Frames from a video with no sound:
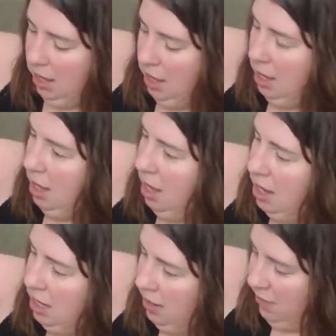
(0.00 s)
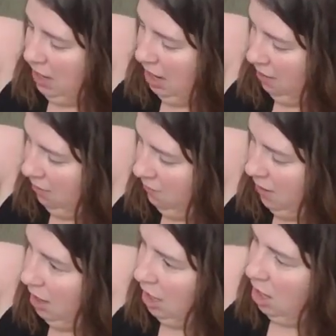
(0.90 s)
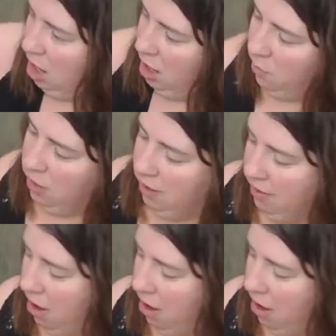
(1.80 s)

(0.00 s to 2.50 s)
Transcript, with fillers: unevenness finally caught up with itself.